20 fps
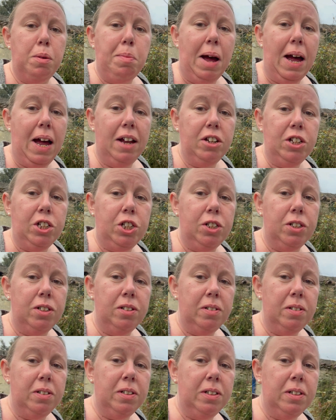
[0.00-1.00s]
patch.
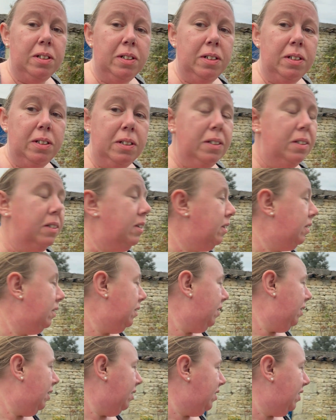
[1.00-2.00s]

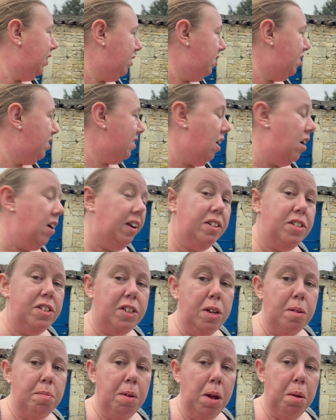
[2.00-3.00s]
Things are starting to
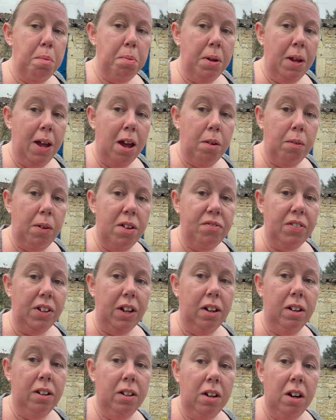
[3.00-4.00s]
come up.
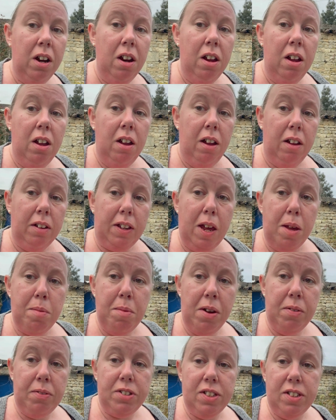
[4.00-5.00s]
However, I came
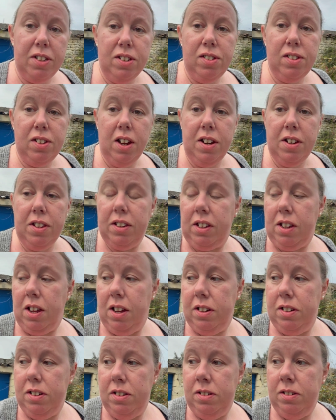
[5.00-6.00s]
over to this side of the
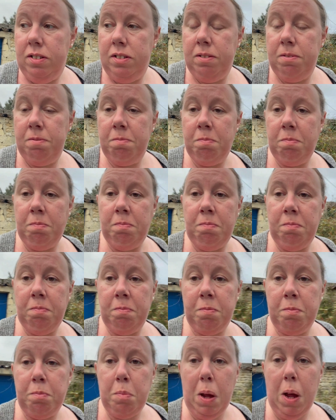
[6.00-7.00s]
garden
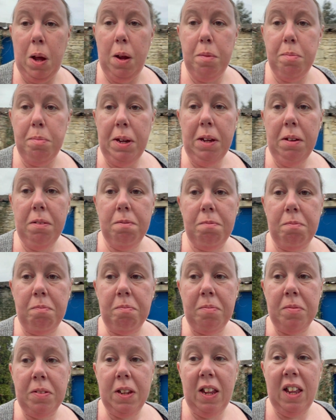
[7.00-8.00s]
behind me
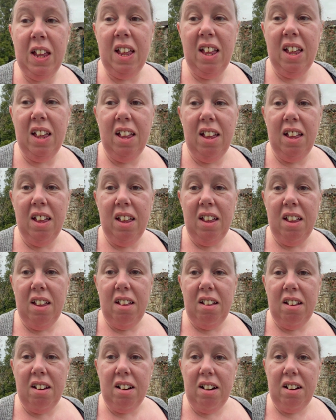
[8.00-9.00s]

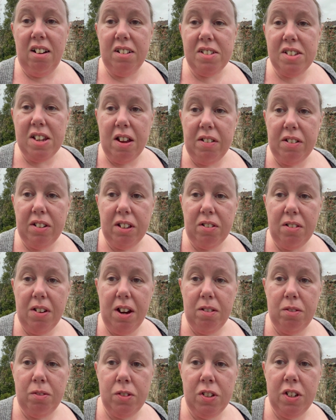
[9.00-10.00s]
and I looked down at the
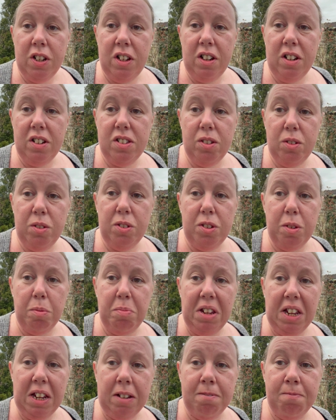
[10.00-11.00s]
ground and I saw
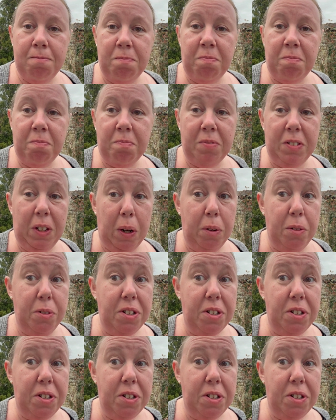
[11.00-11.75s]
something. Oh